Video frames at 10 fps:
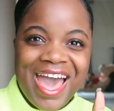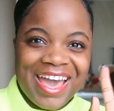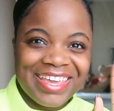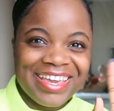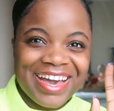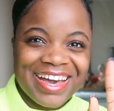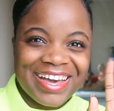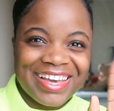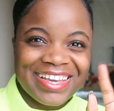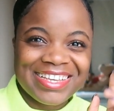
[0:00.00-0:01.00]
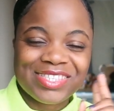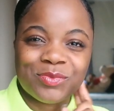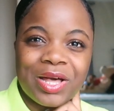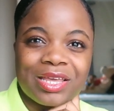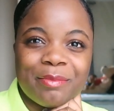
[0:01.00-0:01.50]
Hi guys,
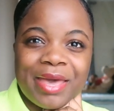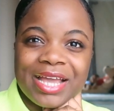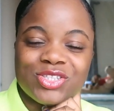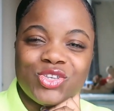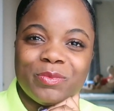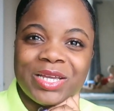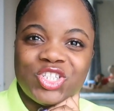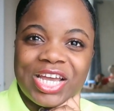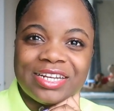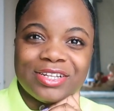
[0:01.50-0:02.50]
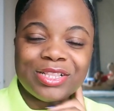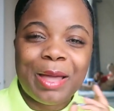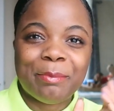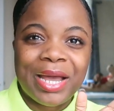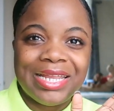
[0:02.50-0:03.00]
welcome back to my
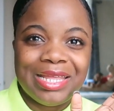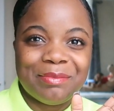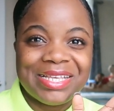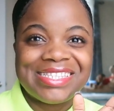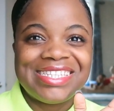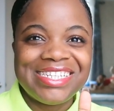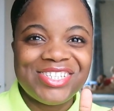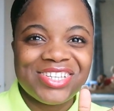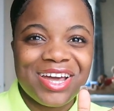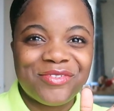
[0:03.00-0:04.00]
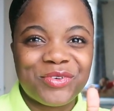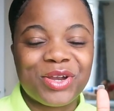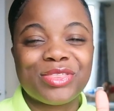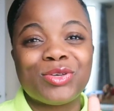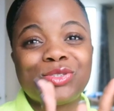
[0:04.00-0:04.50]
channel. My name is Tisha.
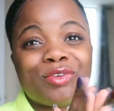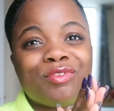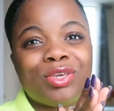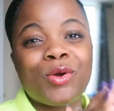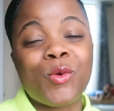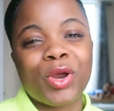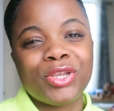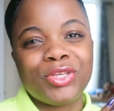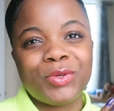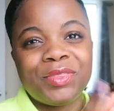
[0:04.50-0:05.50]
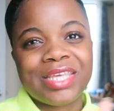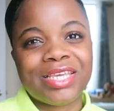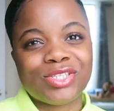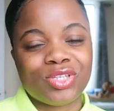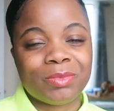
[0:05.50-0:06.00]
For those of you who are new,
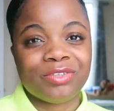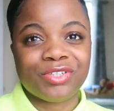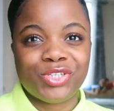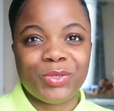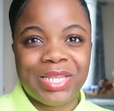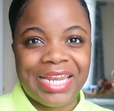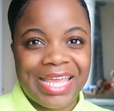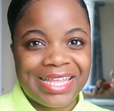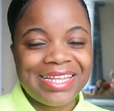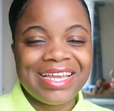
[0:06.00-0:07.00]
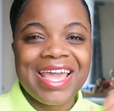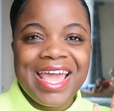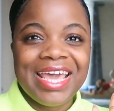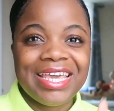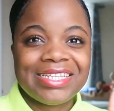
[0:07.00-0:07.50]
thank you so much for tuning in.
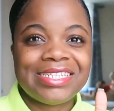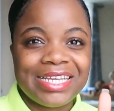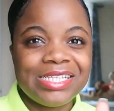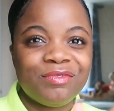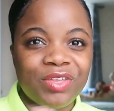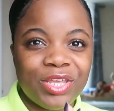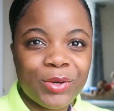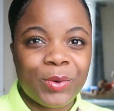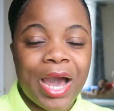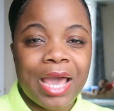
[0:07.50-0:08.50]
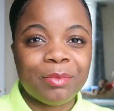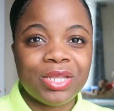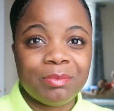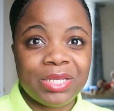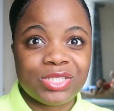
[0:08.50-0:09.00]
In today's video, I'm
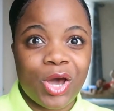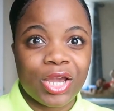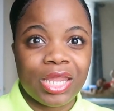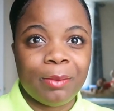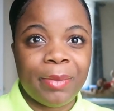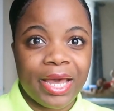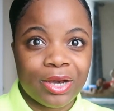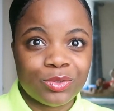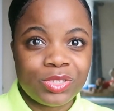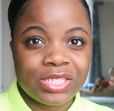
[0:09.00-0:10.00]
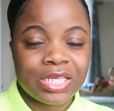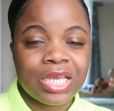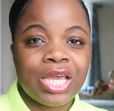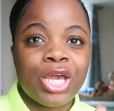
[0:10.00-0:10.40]
going to be talking about